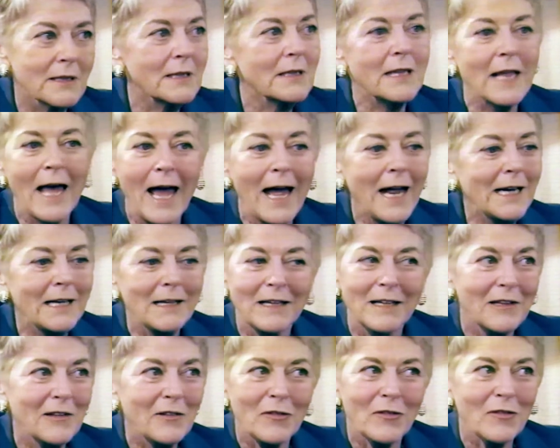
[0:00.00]
That,
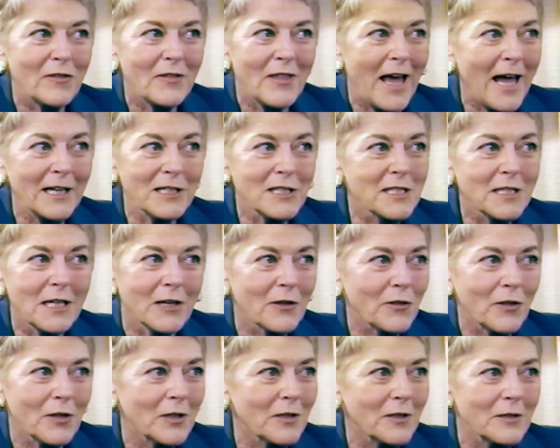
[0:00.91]
that's
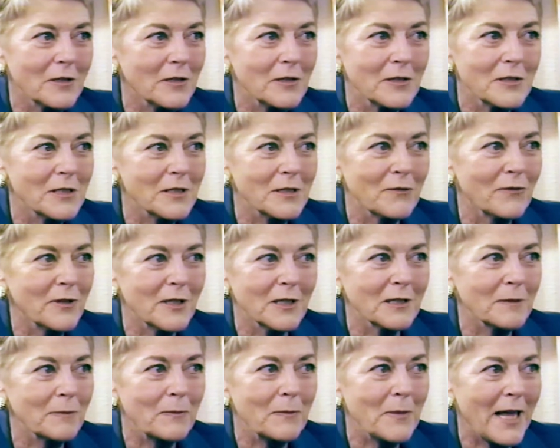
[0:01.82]
nothing to
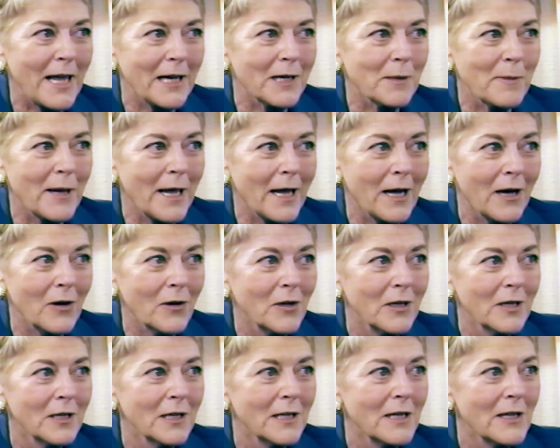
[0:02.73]
feel bad about.
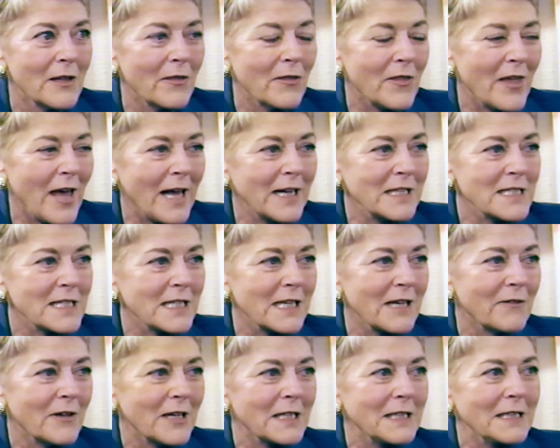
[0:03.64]
That's
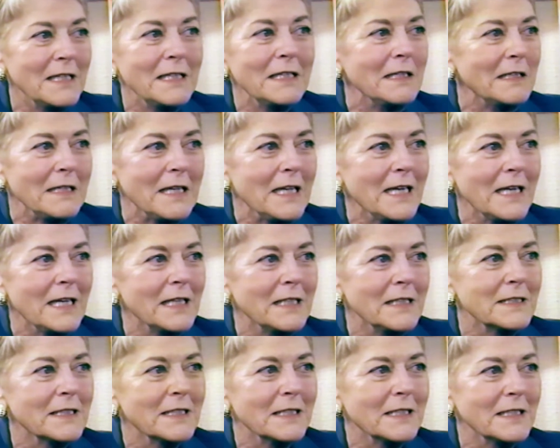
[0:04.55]
giving little
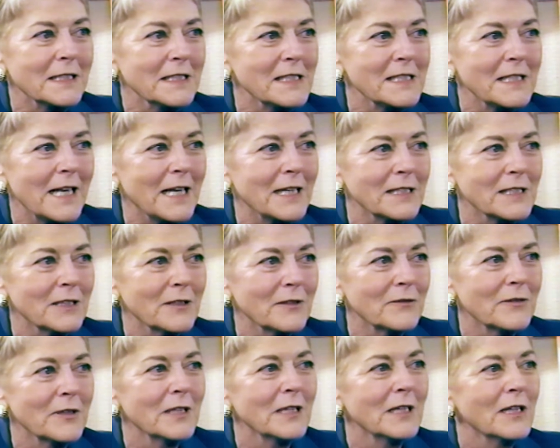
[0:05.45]
kids an
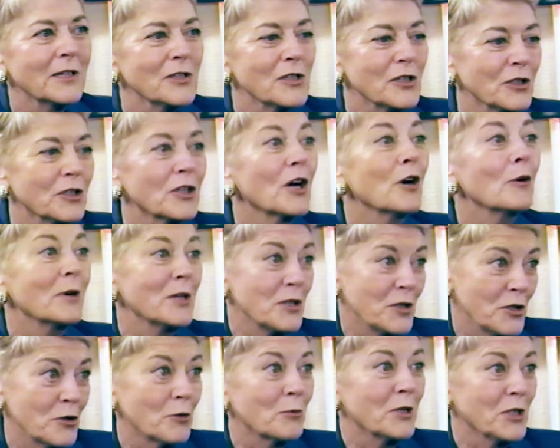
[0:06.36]
incentive to go
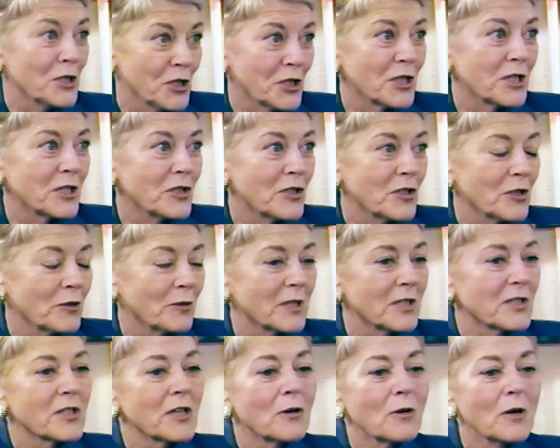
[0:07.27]
and do what she's
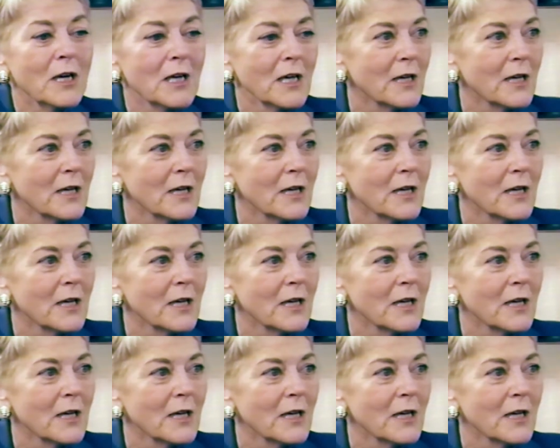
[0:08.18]
doing. So,